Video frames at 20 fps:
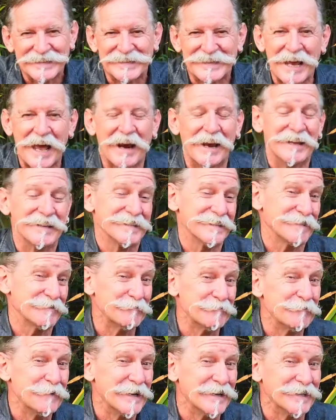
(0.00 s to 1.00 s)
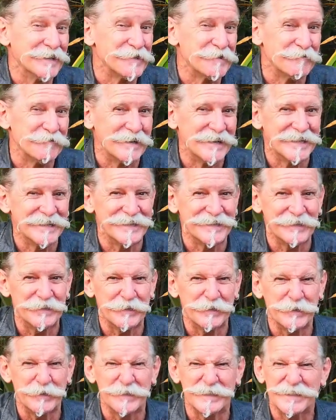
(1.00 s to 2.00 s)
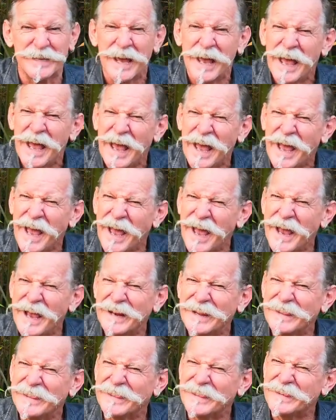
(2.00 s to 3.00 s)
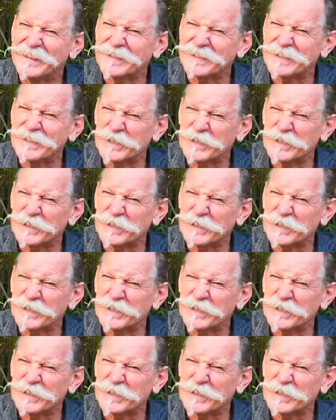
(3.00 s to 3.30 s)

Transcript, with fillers: tell us when it's ready to use and the